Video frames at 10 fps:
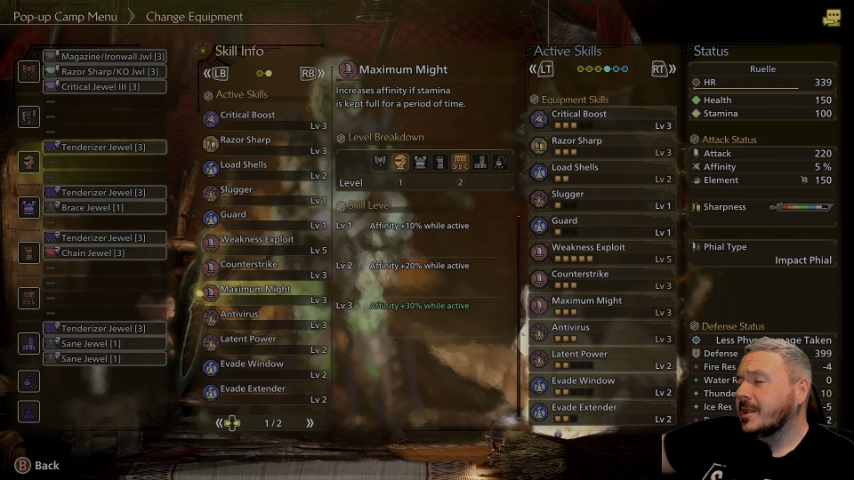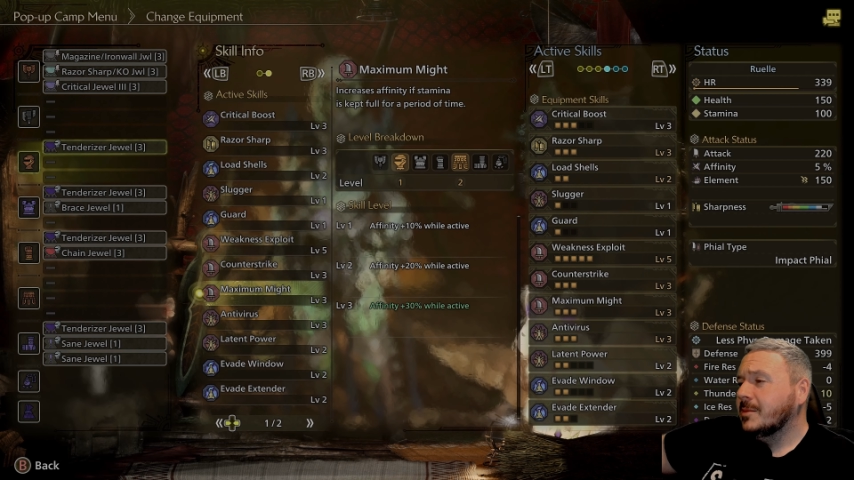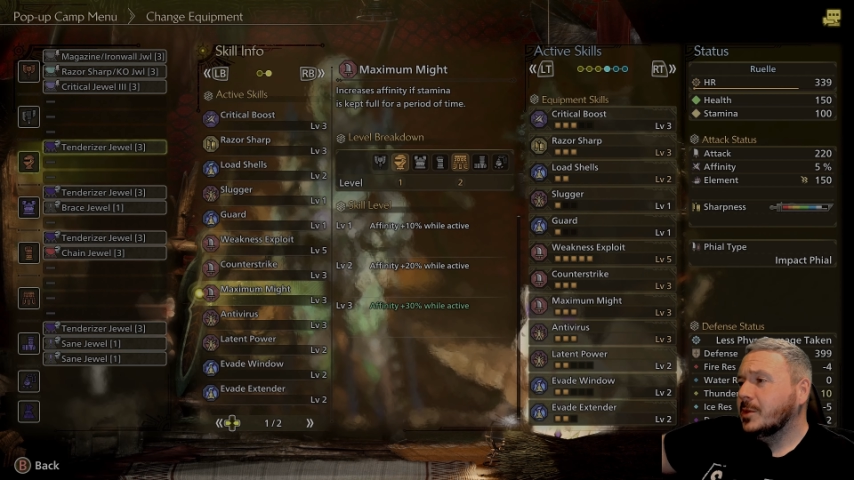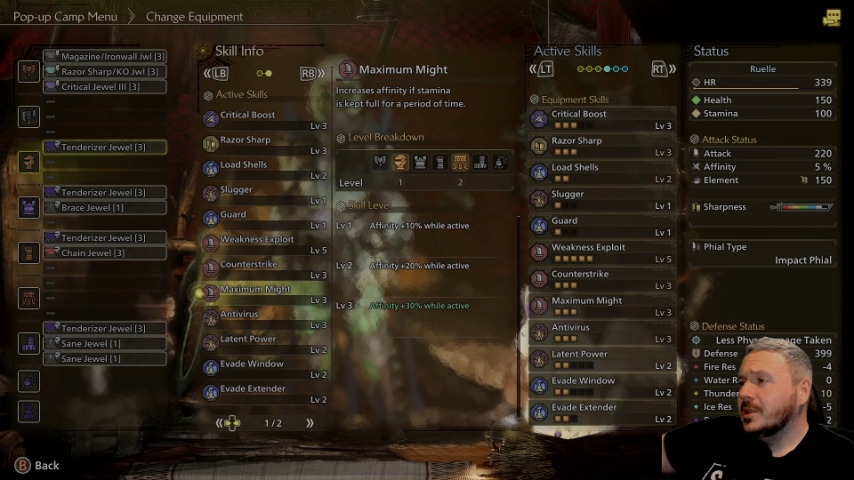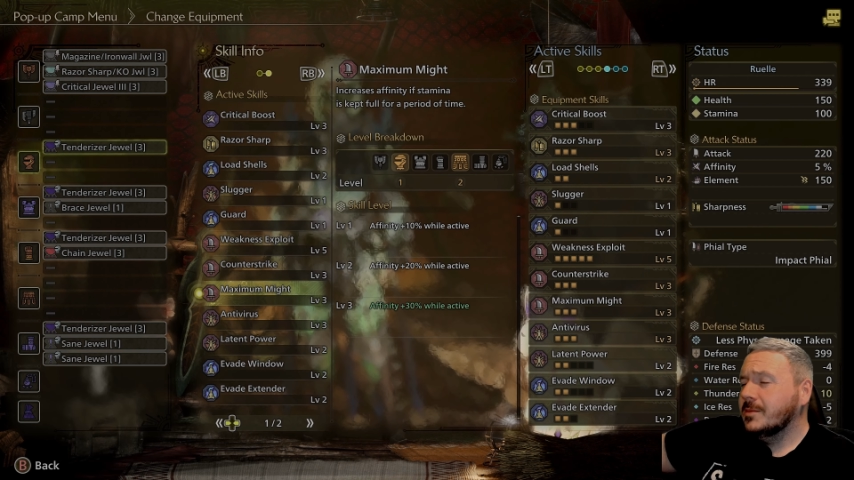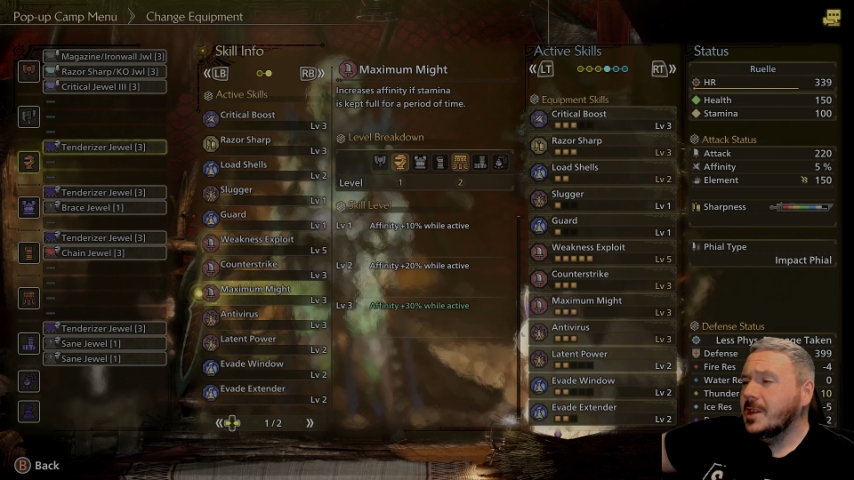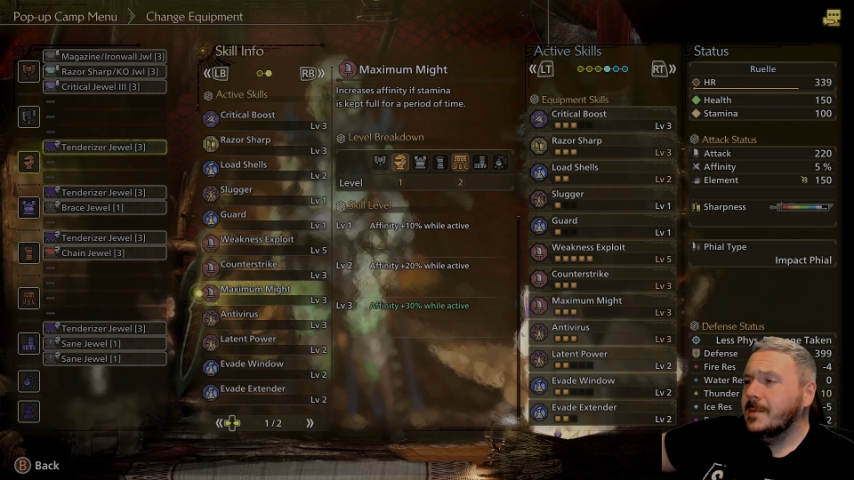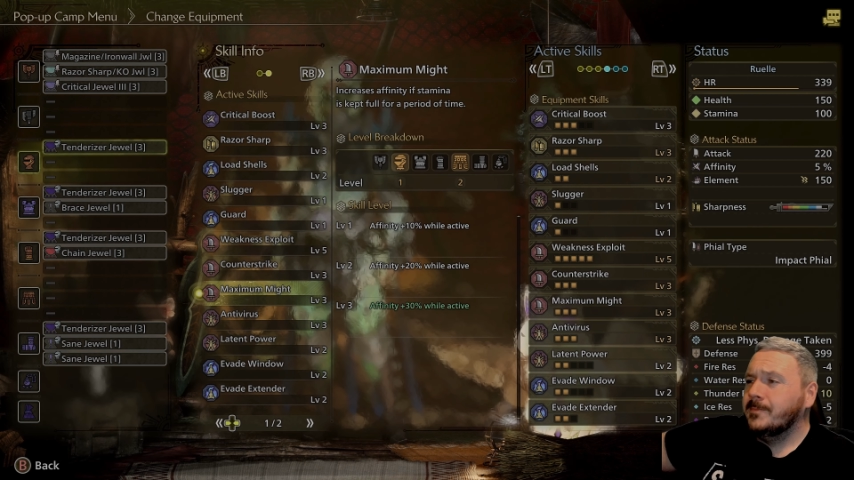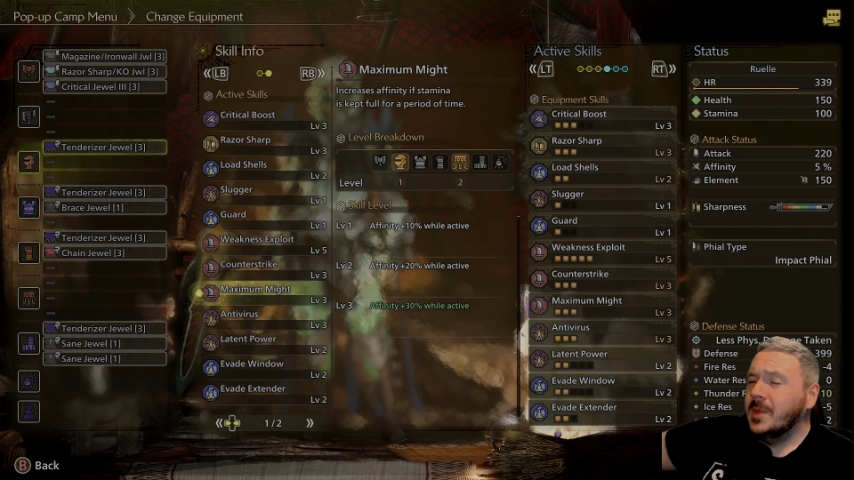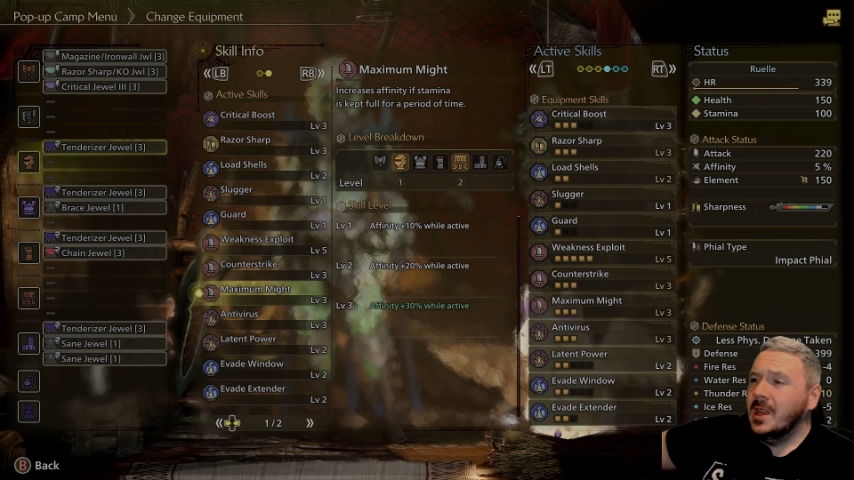But yeah,
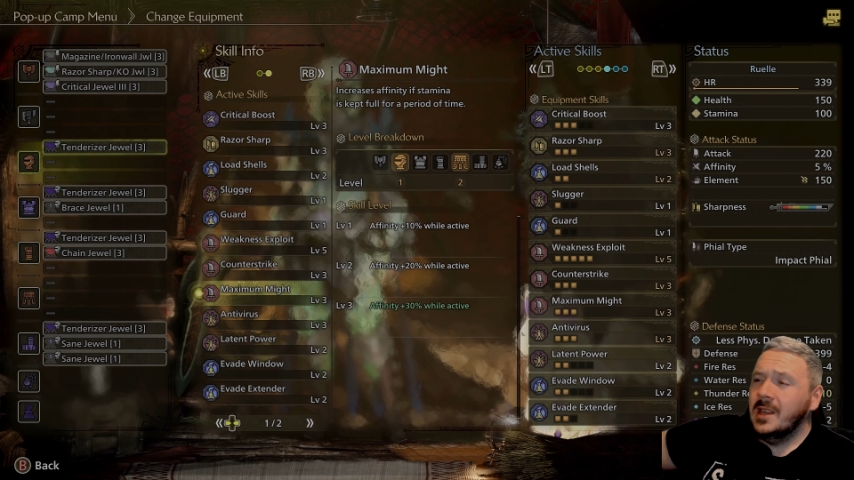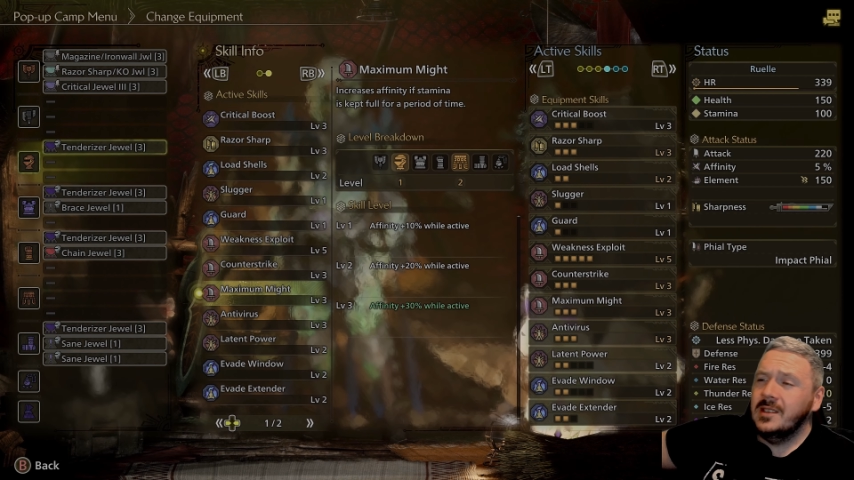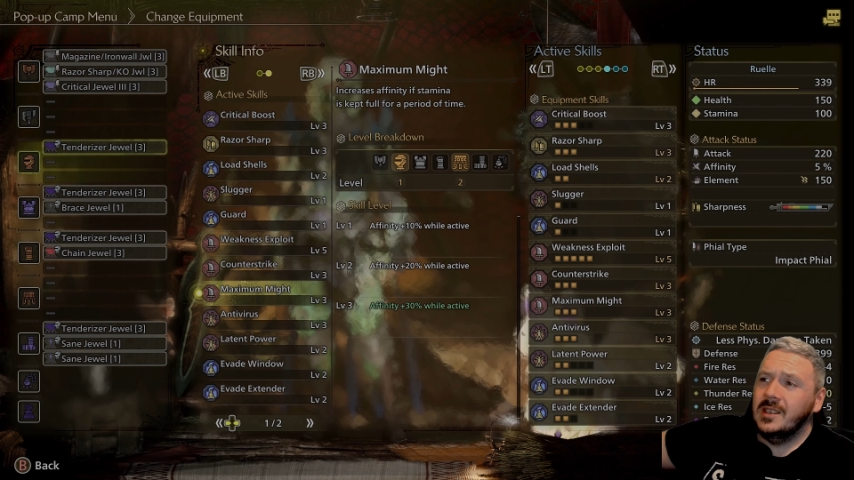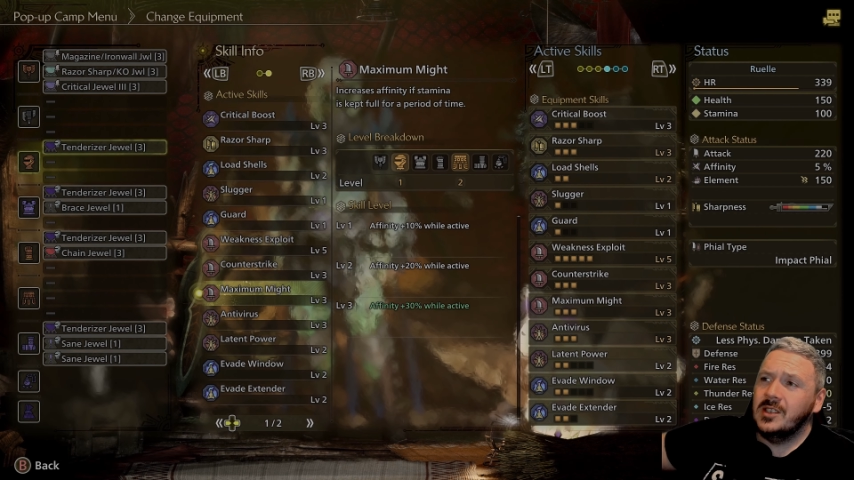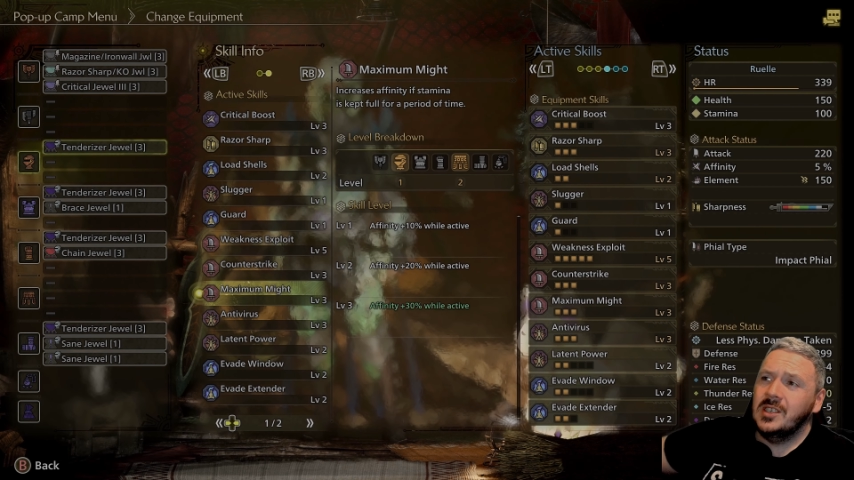anything else